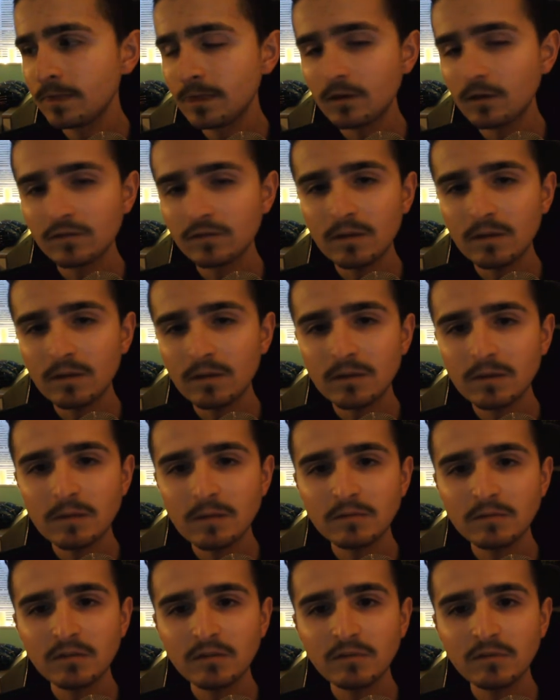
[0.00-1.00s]
of September,
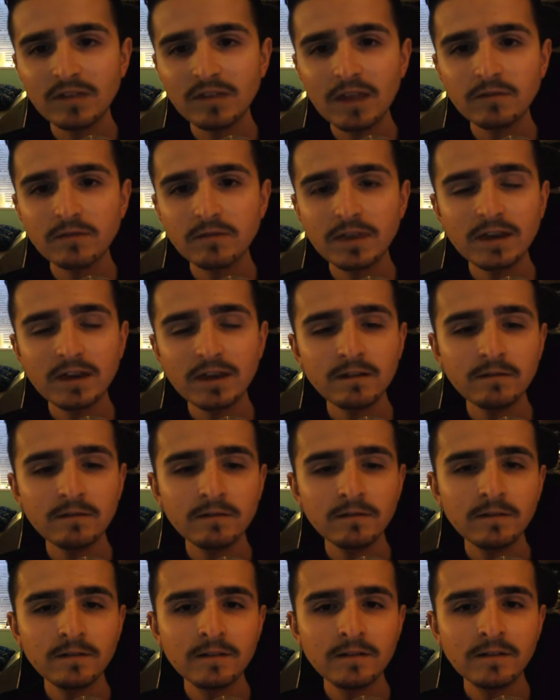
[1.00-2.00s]
so we stayed for that.
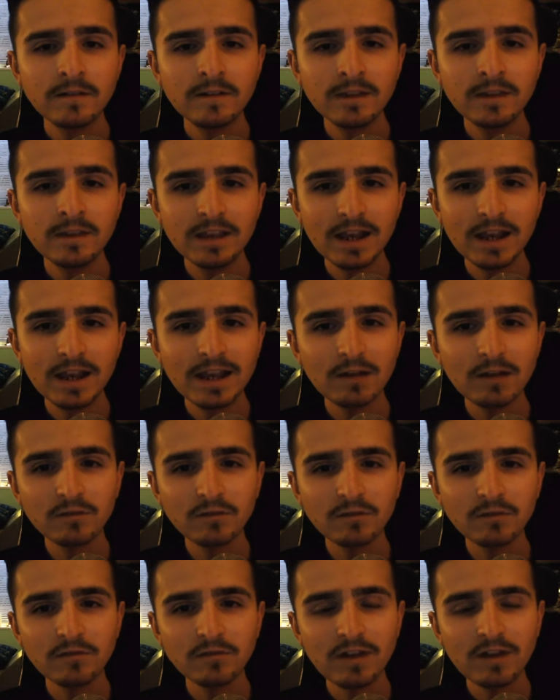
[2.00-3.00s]
And that was
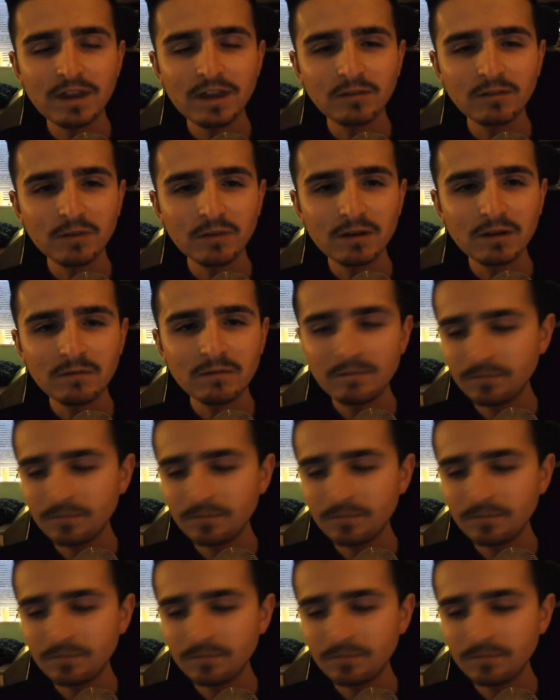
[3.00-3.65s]
great as well.